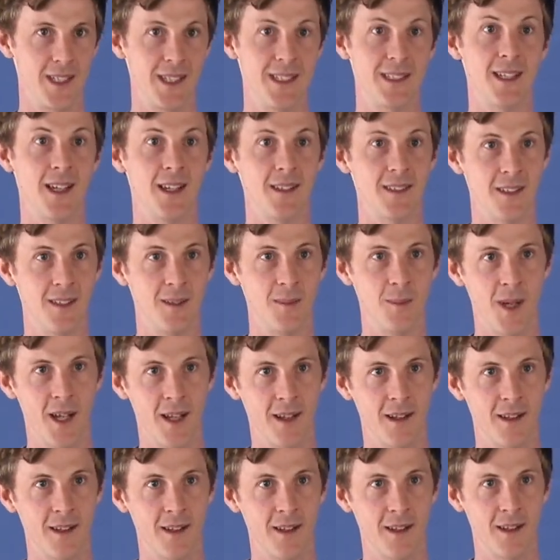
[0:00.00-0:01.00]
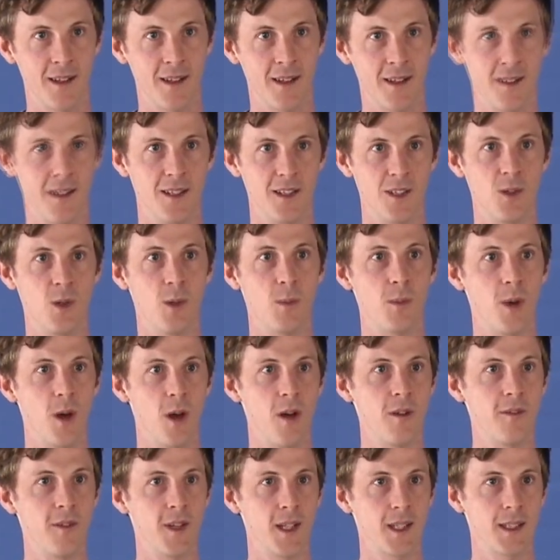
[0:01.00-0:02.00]
It doesn't matter. You are
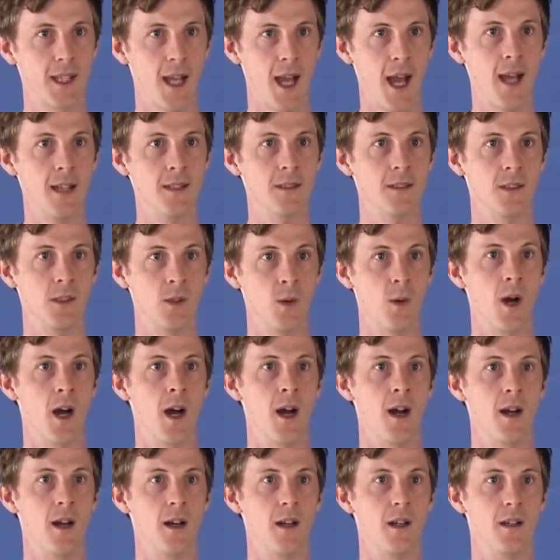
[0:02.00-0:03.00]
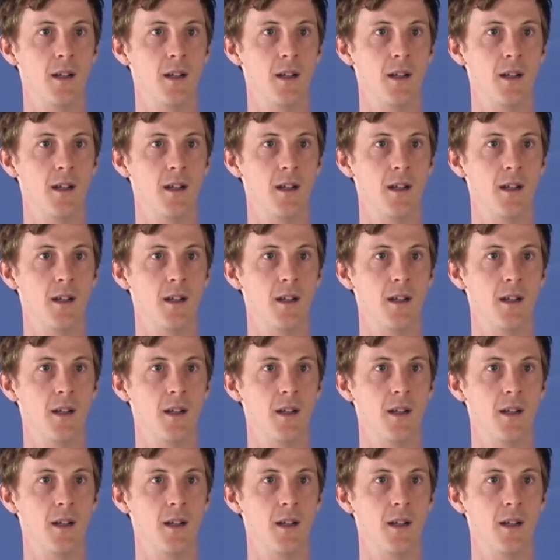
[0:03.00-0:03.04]
perfect as you are.